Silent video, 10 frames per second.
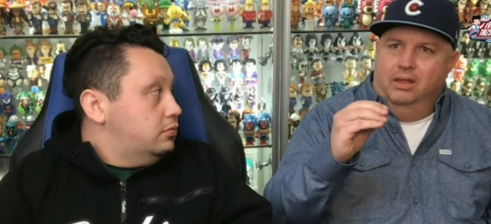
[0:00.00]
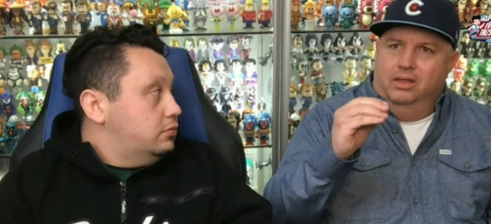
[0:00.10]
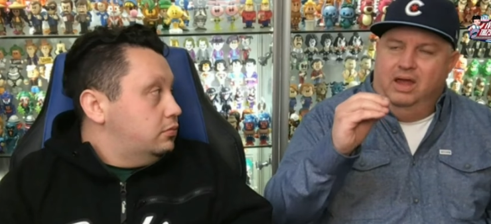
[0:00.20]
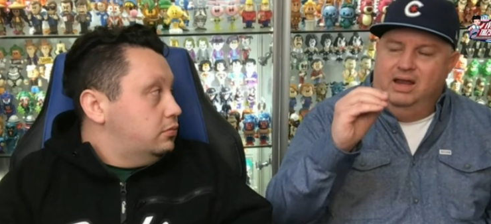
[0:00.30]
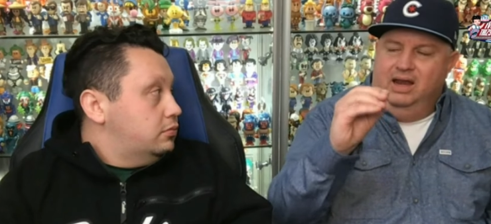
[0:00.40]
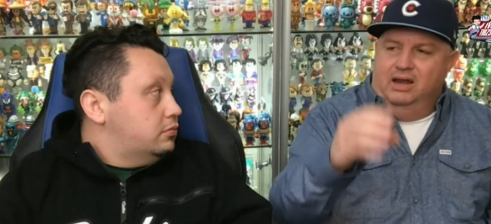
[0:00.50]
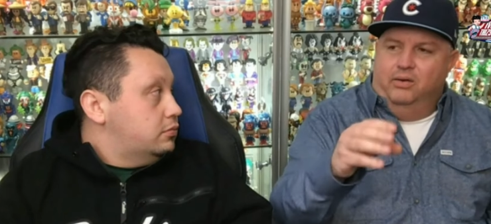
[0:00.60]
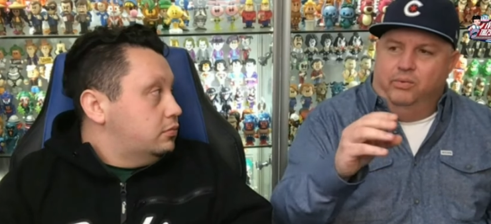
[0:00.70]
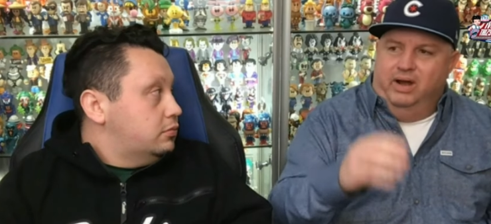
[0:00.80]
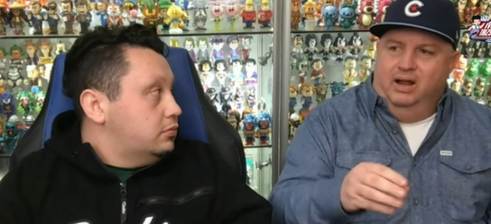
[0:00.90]
Speaker 1: they need
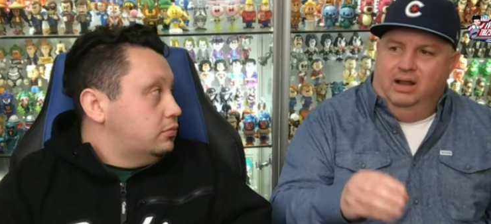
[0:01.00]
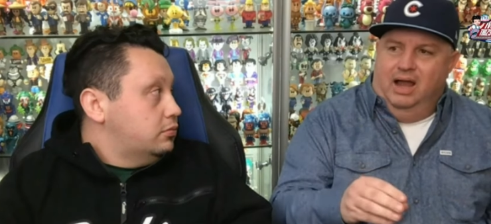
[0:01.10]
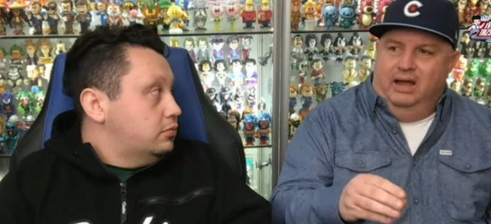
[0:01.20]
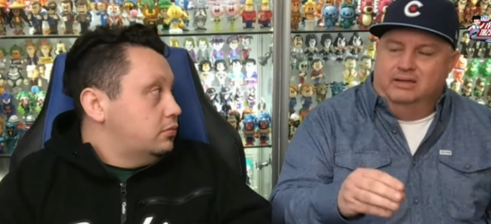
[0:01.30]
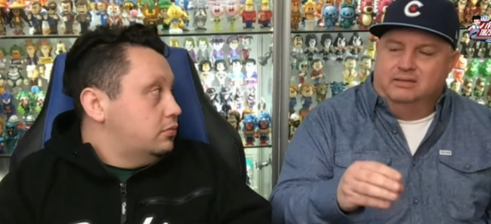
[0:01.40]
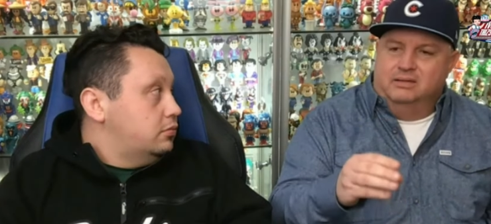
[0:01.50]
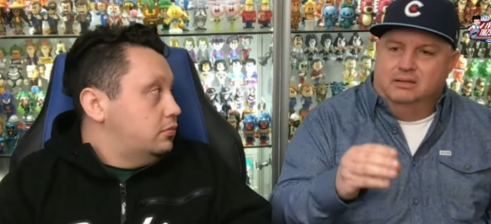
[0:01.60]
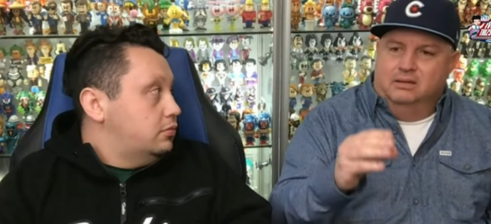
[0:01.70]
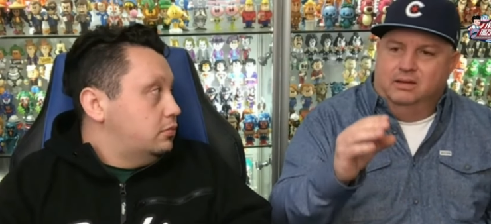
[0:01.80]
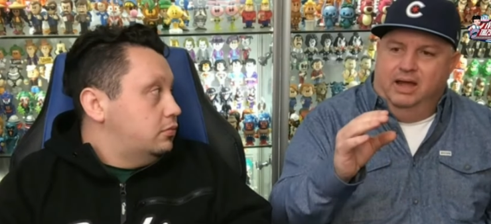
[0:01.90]
to realize
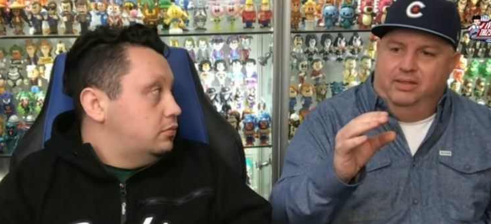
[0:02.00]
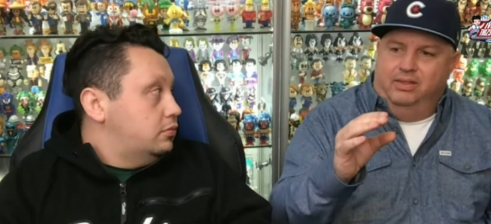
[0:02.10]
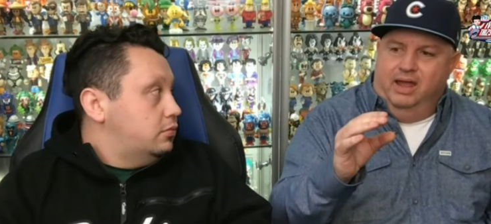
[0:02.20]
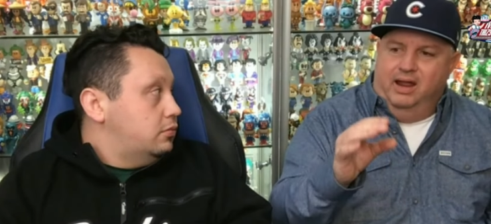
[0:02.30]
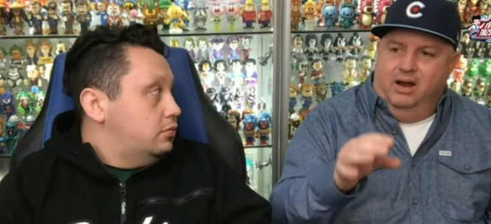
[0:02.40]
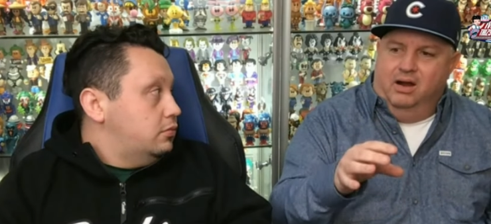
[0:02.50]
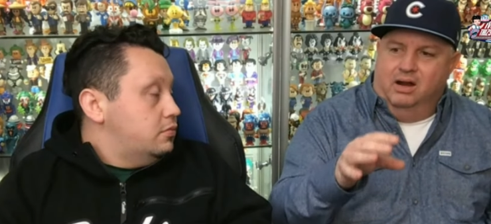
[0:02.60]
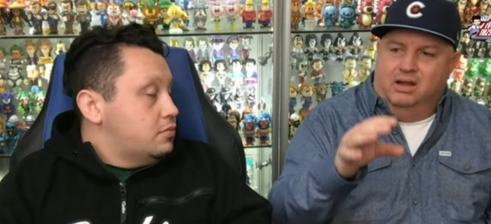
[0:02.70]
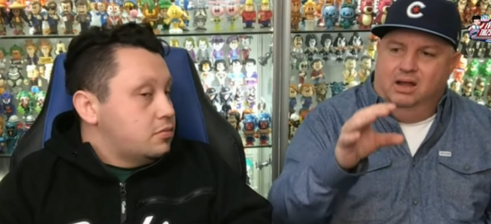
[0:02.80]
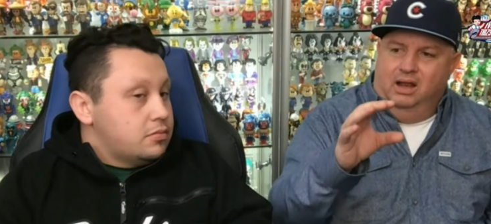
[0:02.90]
that they
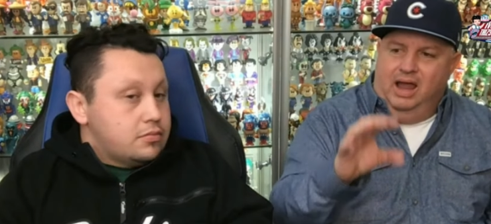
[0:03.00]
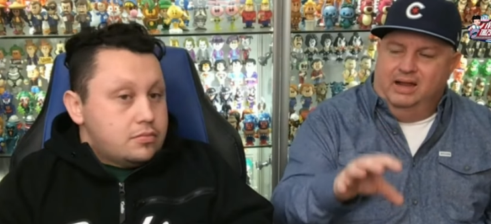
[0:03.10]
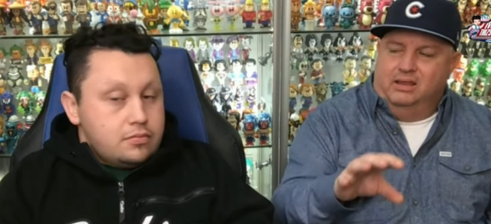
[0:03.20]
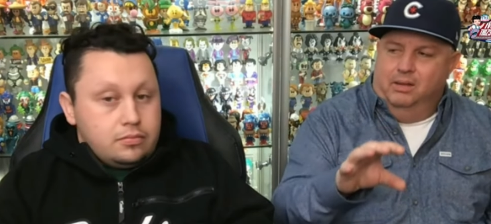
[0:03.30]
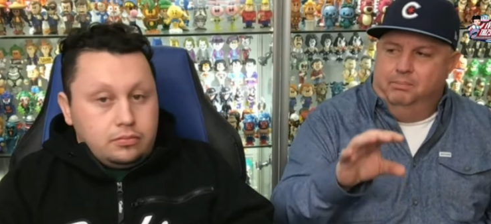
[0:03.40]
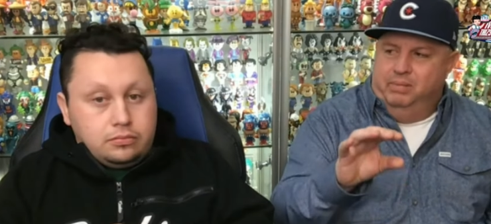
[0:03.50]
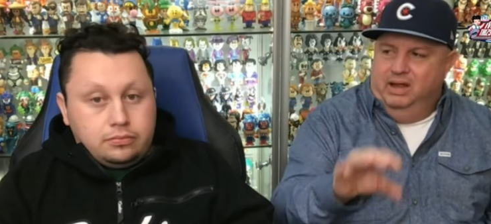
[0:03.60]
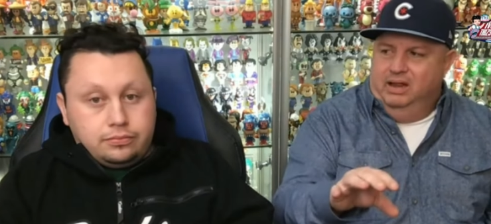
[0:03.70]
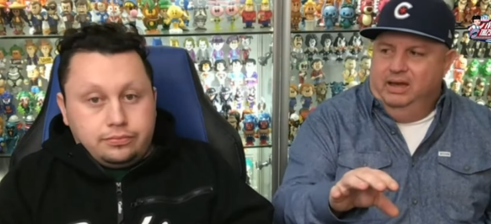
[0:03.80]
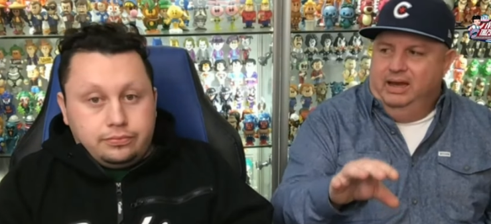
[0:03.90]
are
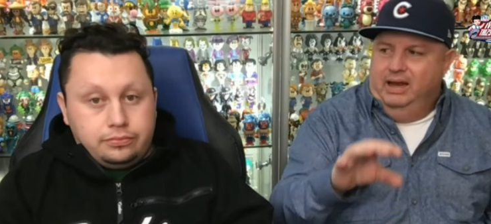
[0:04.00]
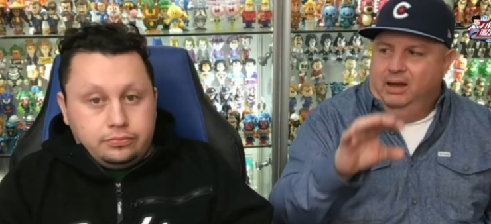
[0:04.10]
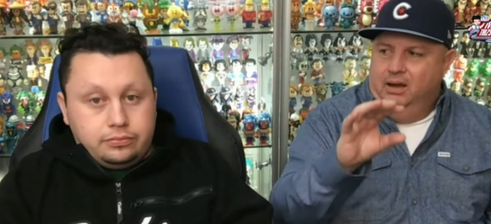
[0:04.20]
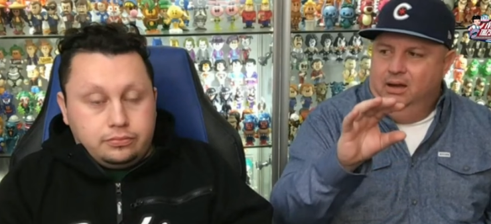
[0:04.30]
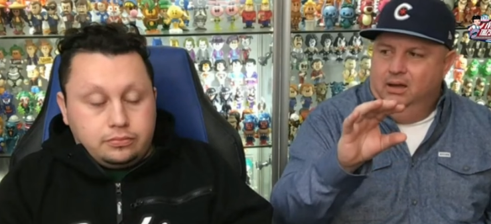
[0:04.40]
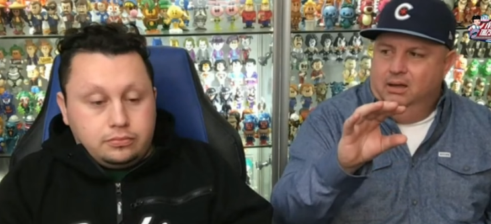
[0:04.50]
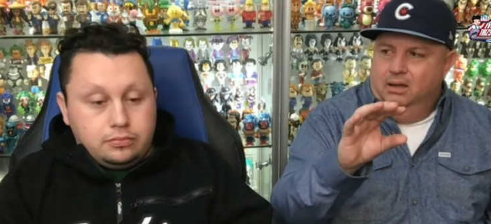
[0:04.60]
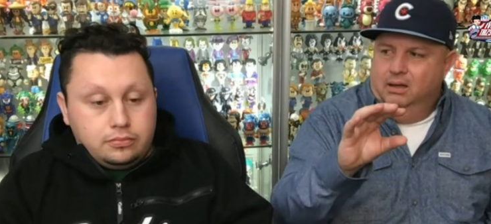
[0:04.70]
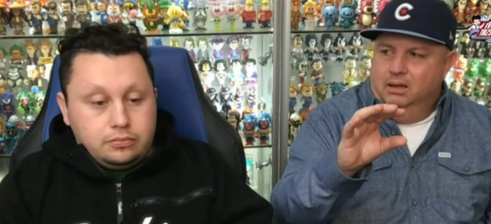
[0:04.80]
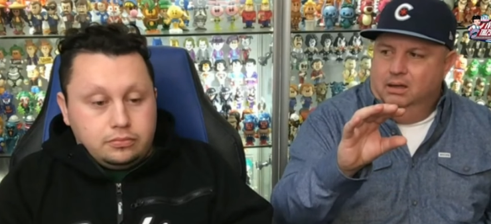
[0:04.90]
collectability
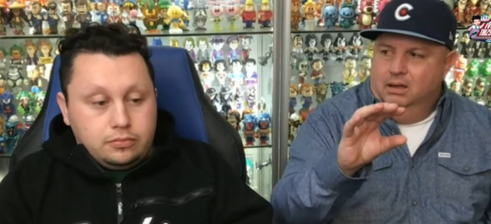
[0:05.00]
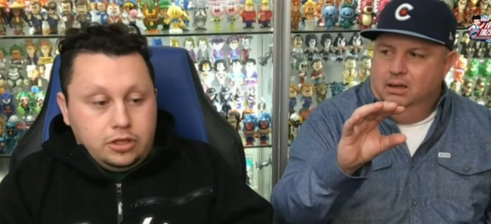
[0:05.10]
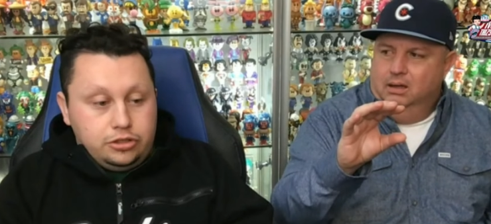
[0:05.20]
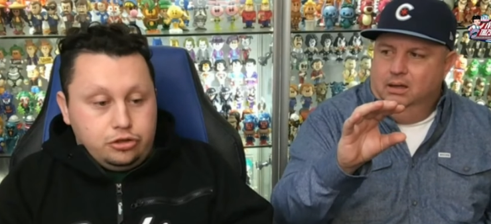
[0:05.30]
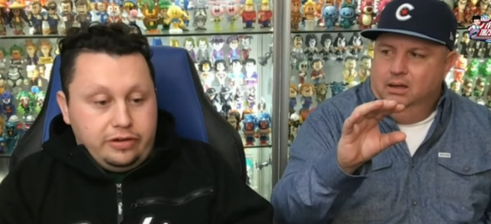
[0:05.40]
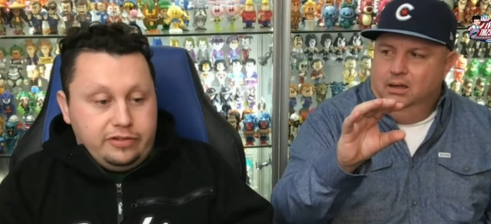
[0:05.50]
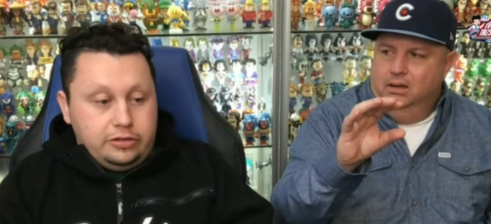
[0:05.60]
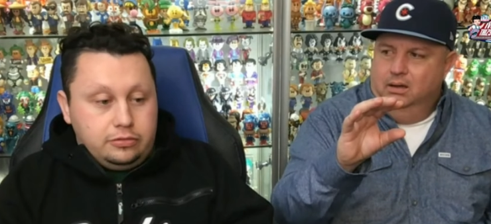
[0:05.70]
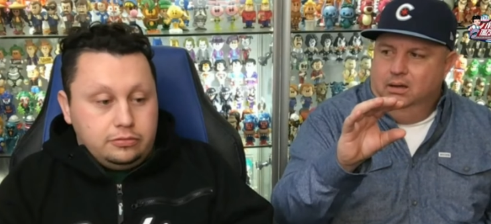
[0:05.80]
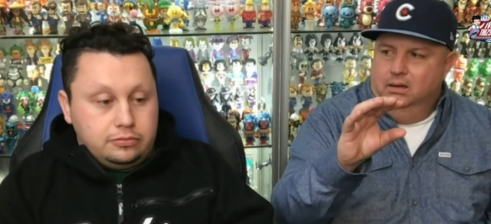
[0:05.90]

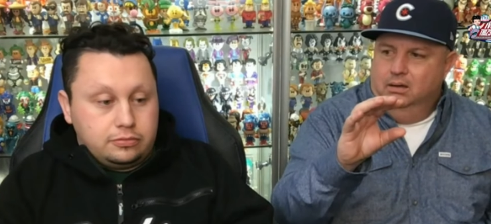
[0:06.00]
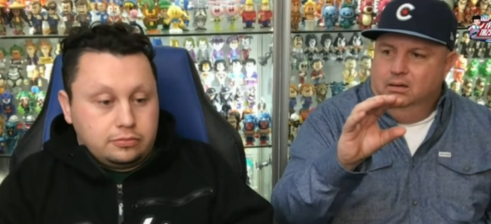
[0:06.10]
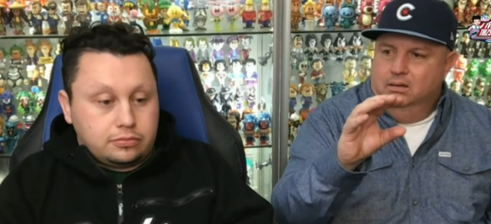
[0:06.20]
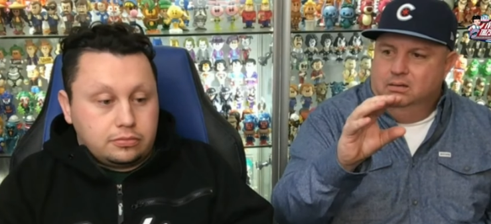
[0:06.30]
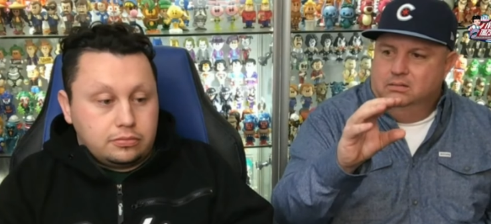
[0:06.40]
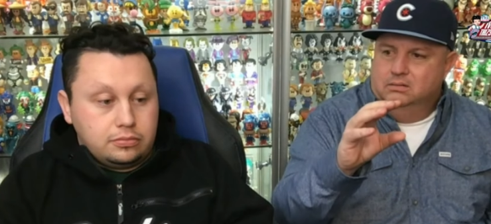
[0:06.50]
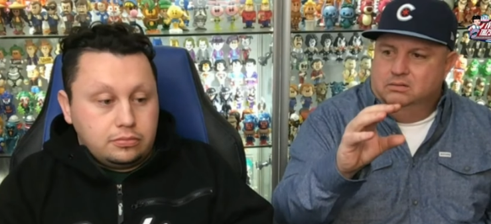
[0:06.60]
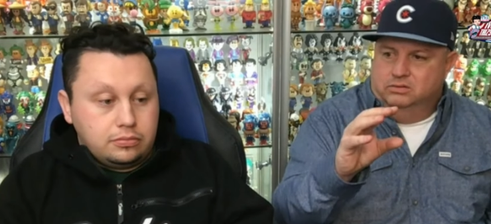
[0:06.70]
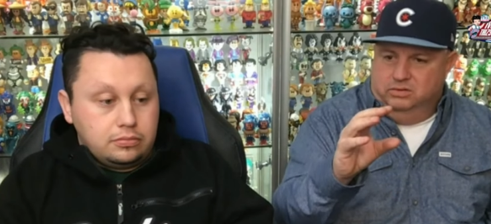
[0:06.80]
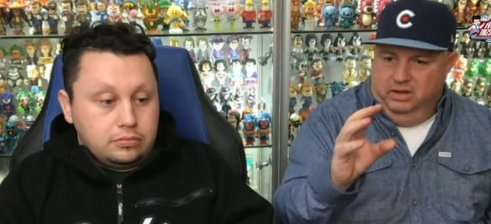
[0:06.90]
driven
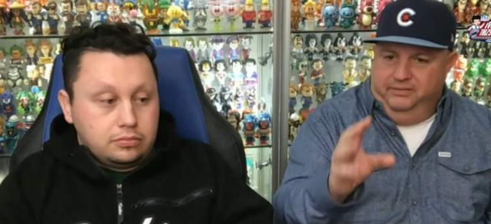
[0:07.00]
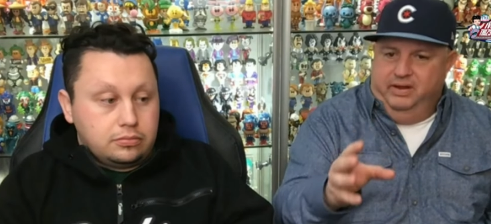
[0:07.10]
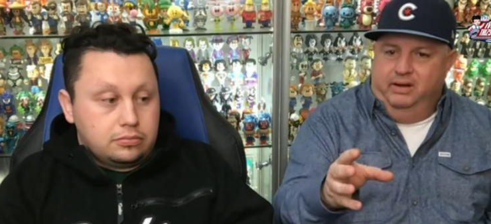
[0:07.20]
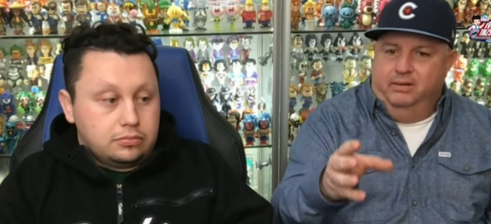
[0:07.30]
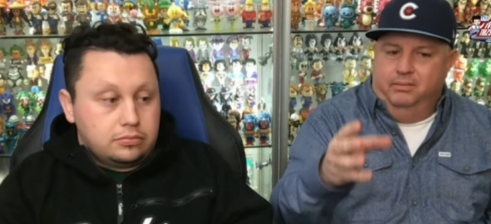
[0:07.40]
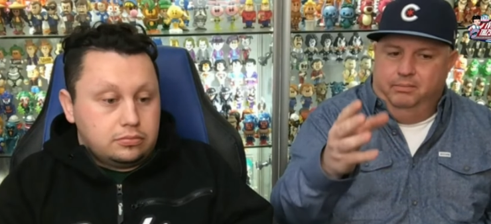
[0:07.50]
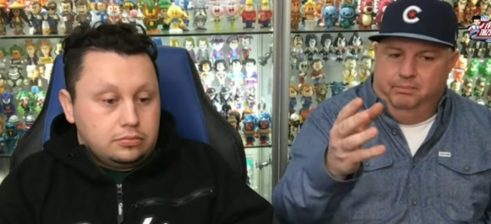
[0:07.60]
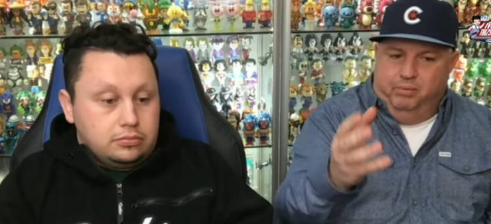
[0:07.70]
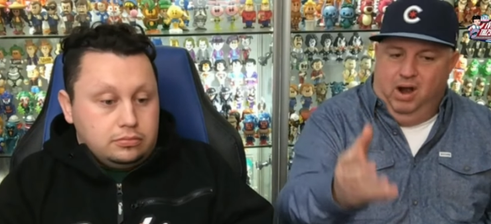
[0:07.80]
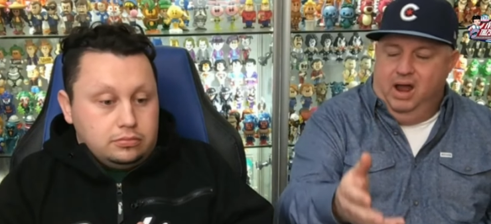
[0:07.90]
driven
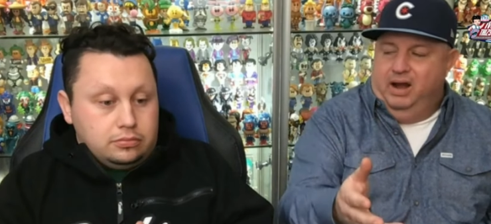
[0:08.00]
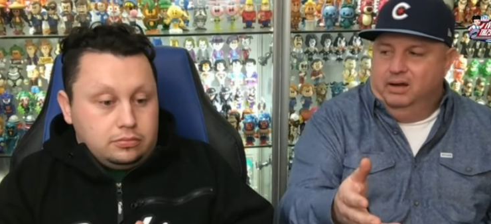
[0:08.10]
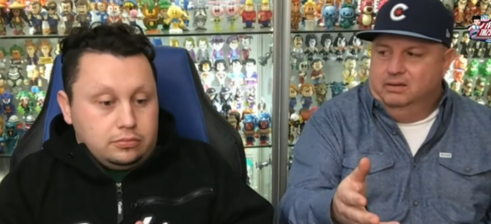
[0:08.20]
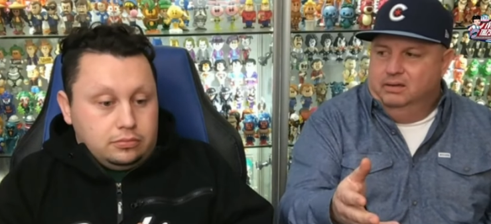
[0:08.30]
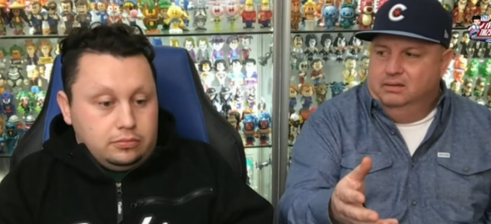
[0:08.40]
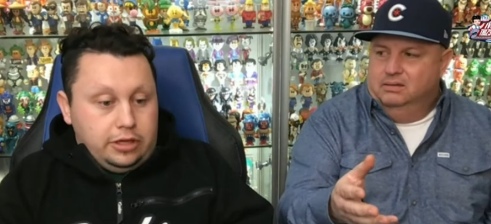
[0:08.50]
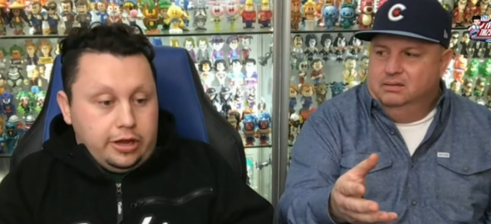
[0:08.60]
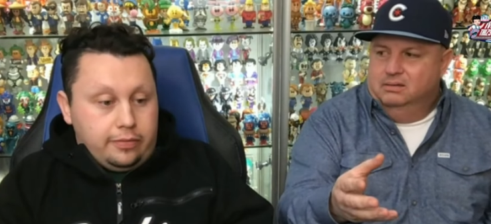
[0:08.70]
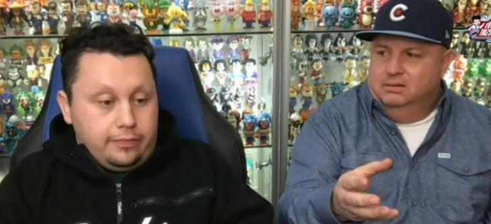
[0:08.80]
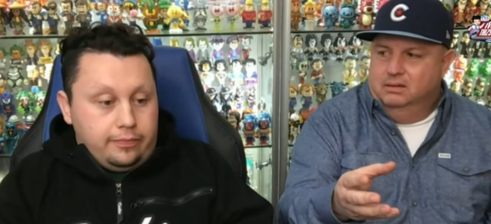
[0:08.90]
product. Yeah.